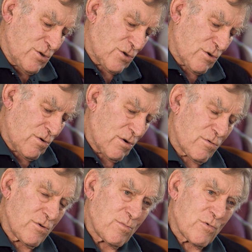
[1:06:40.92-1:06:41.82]
So I
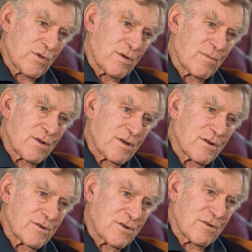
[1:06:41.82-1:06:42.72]
roomed with him and
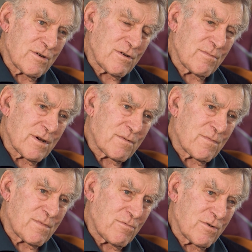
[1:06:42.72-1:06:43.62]
got to know him, but
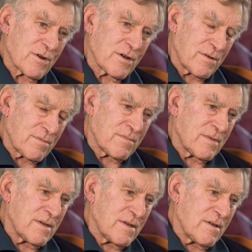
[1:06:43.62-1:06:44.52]
what a,
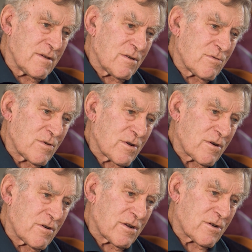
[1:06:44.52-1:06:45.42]
what a
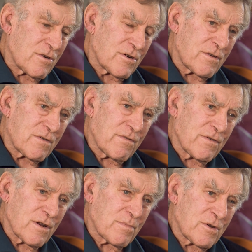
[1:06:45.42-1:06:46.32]
great guy he's
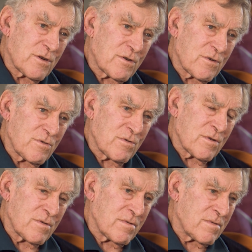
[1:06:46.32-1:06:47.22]
developed into.
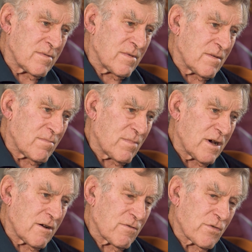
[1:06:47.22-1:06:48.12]
And
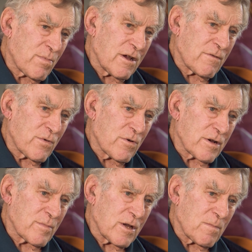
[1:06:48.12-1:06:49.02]
marvellous man for
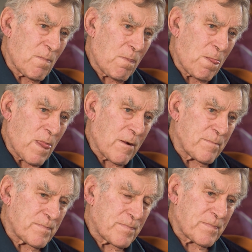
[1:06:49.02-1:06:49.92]
rugby. Yeah.
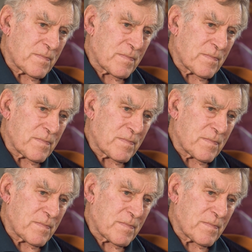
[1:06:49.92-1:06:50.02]
And of course,